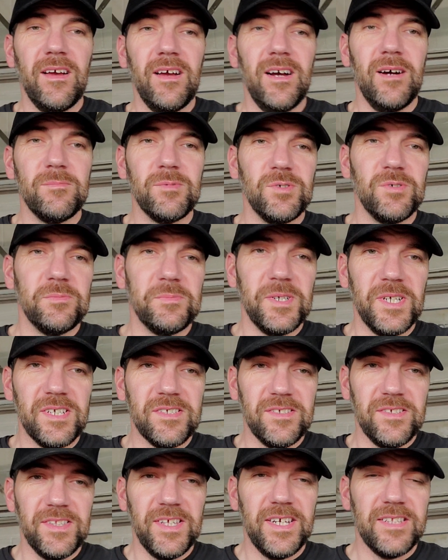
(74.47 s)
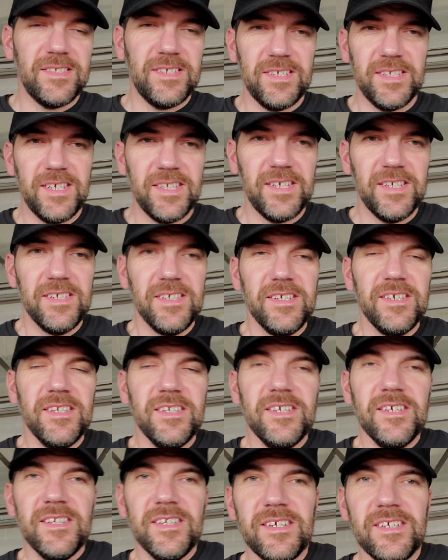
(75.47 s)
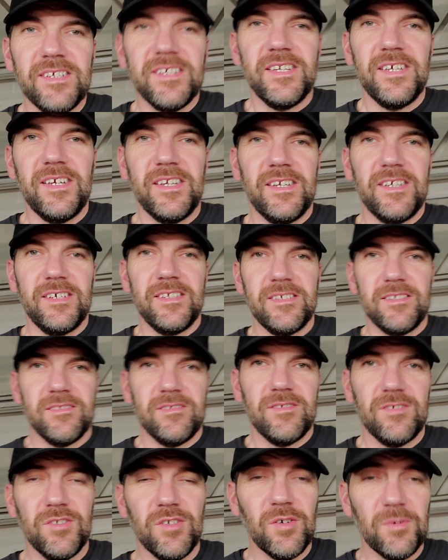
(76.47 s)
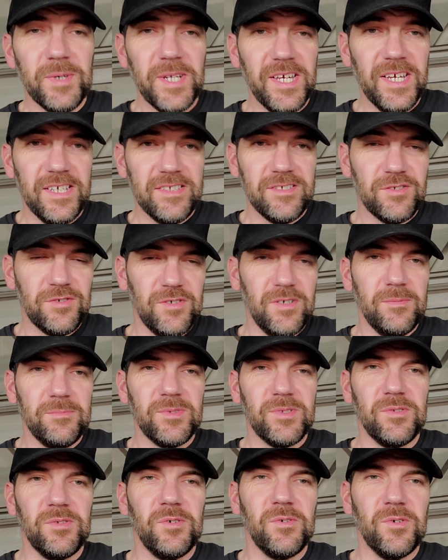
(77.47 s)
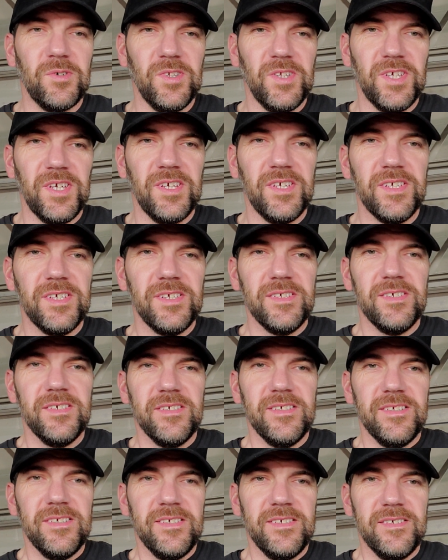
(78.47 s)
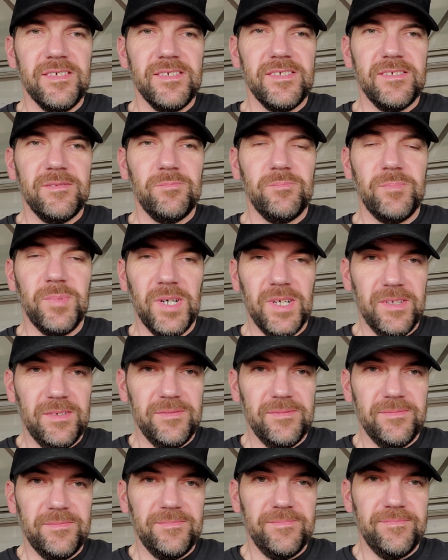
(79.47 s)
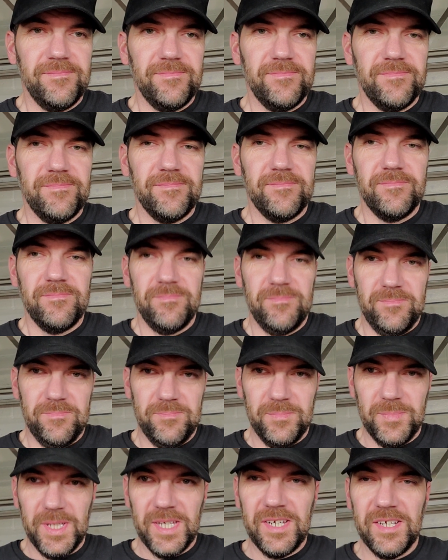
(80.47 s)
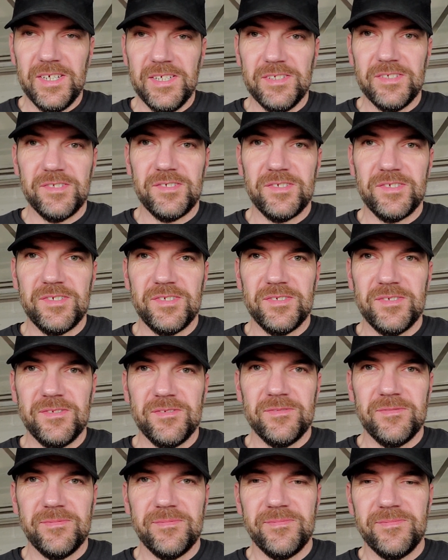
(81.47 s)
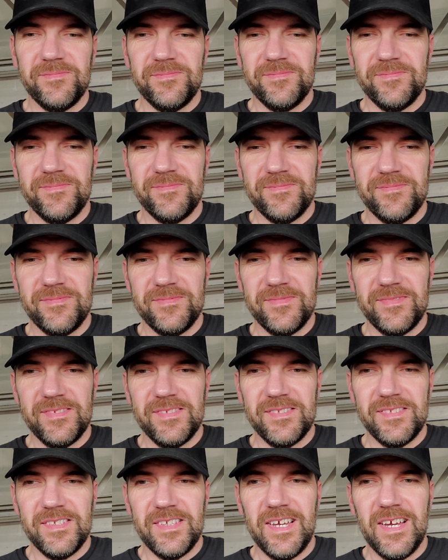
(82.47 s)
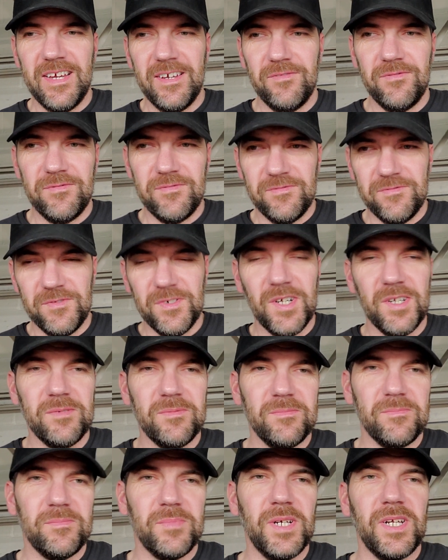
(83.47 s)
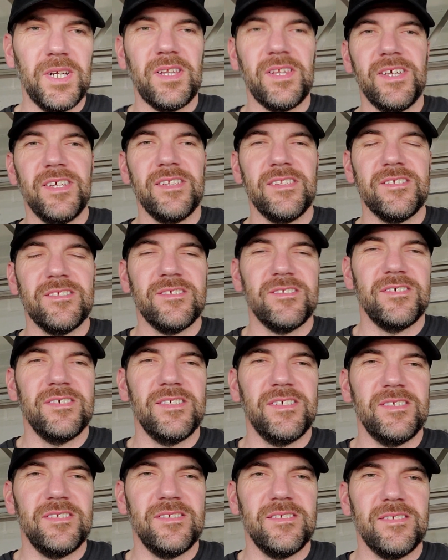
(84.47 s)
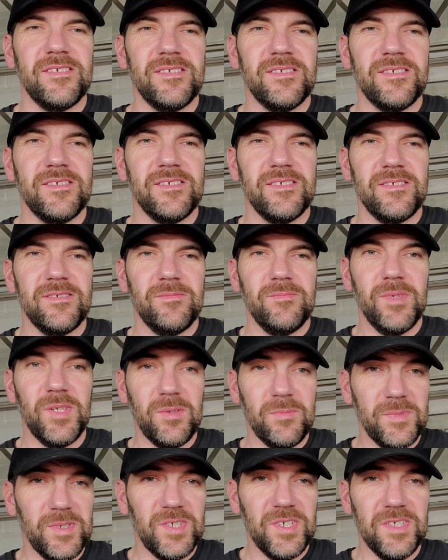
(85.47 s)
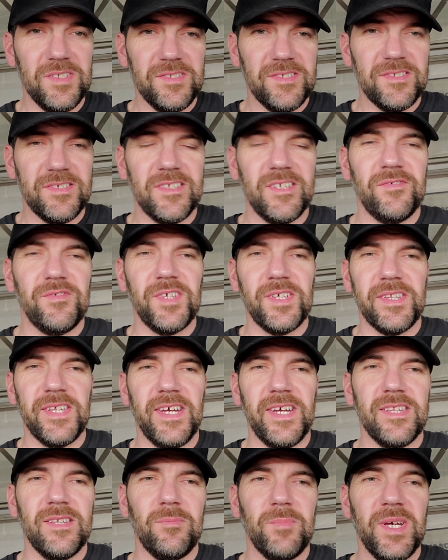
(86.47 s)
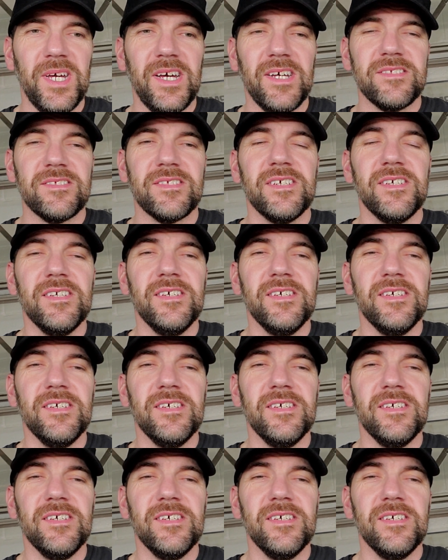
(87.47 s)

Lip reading: I'm doing brakes on that today, and nobody has drums locally. But because I've run brake lathes and milling machines and stuff like that in the past,